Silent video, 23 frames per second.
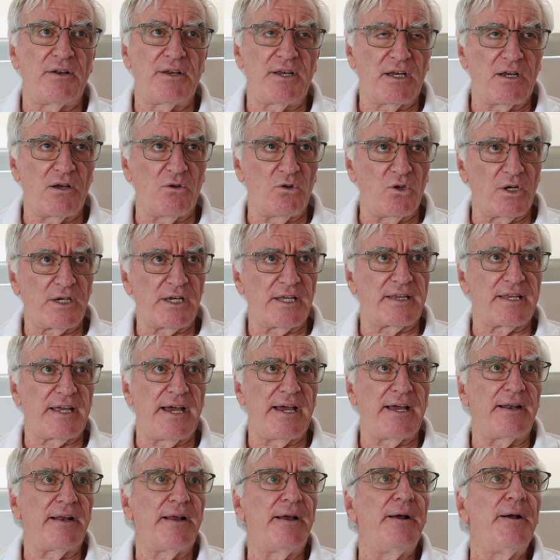You can go look at
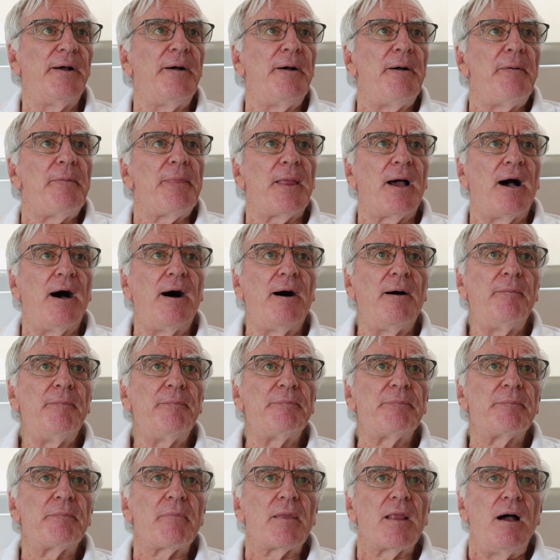that.
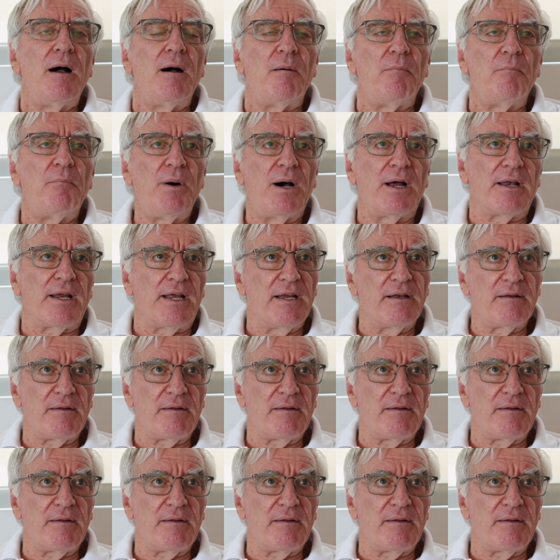But